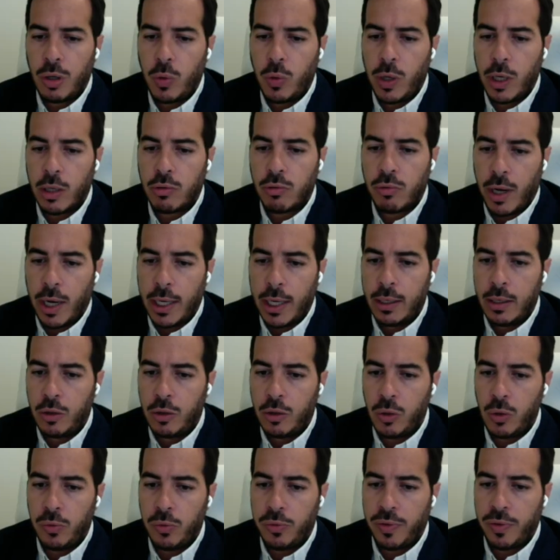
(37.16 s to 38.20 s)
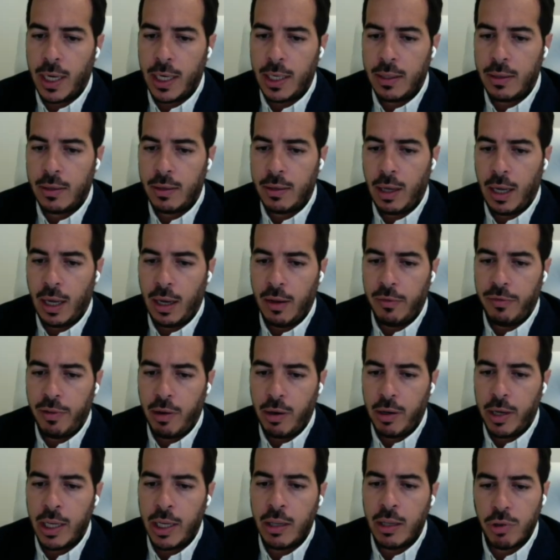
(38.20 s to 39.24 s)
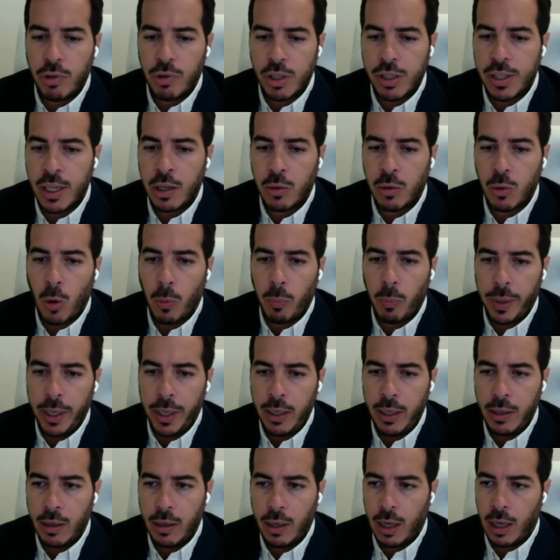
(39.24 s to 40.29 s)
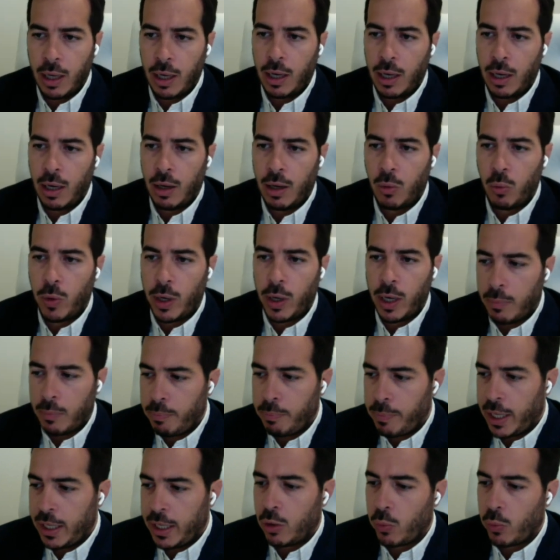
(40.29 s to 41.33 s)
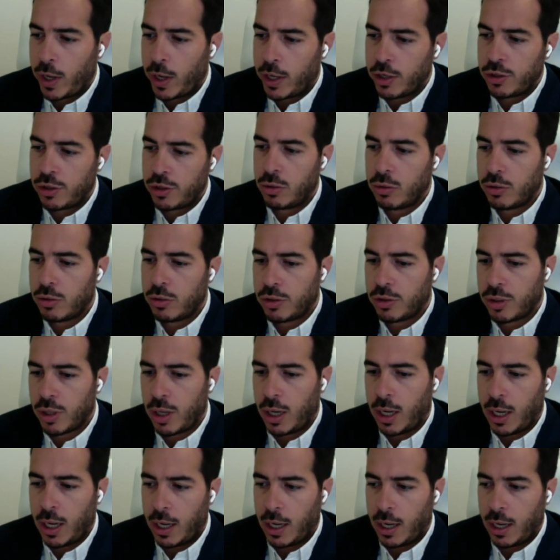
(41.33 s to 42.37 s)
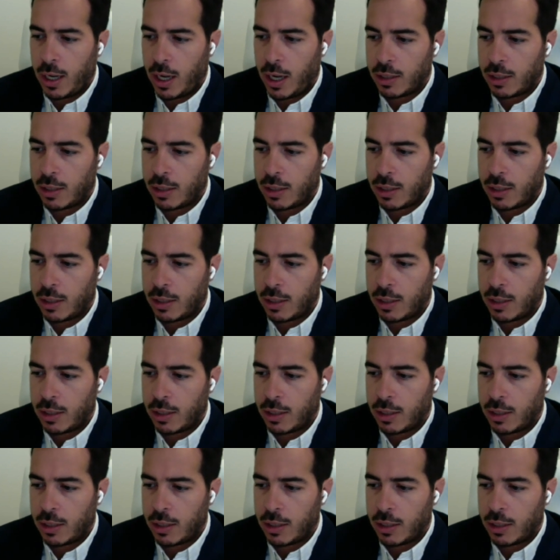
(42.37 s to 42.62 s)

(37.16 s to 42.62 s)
We're trying to find a very interesting topic where many questions are